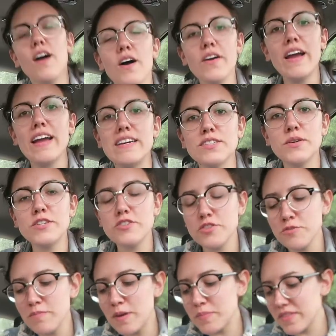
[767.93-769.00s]
Okay, so I
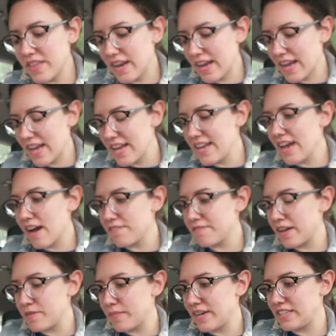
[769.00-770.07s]
just remembered that I cannot
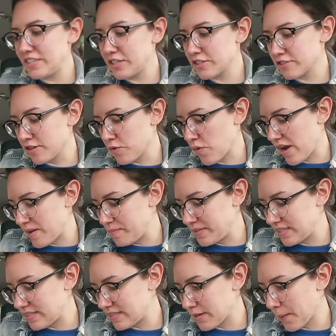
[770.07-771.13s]
find my deodorant
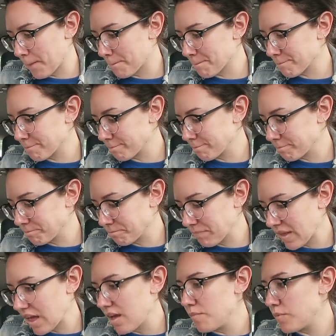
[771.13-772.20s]
wipes.
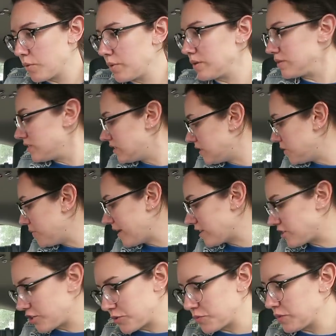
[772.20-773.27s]
But we will still
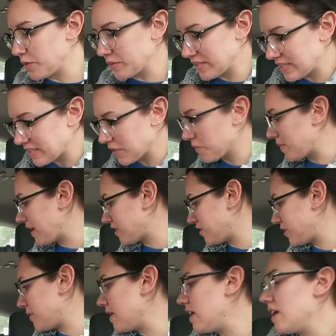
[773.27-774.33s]
make do. We will still make
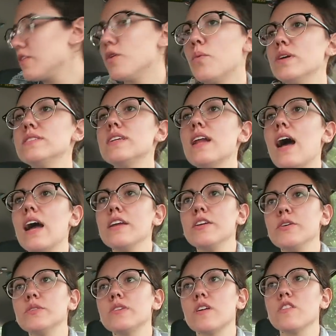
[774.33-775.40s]
do. The ones that I
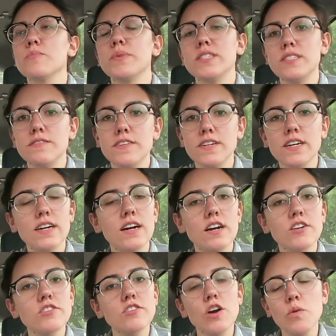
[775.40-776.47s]
use are the Pacifica
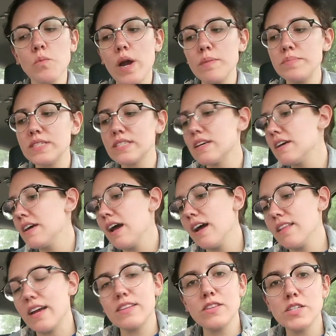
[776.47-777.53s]
underarm wipes.
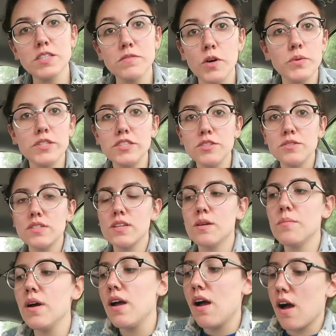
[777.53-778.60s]
I like those, I've always used
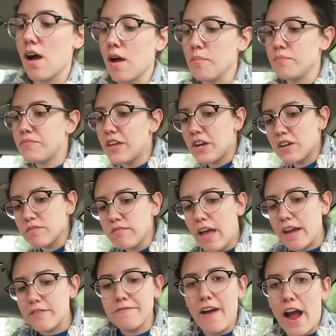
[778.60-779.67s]
them. They're
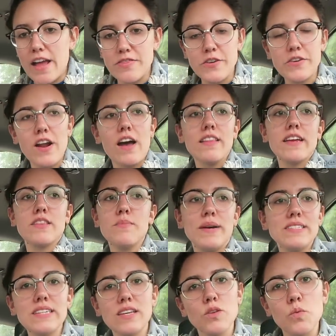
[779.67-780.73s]
like fine. They're not like the
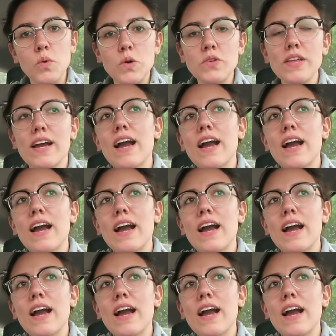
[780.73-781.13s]
best thing in the world.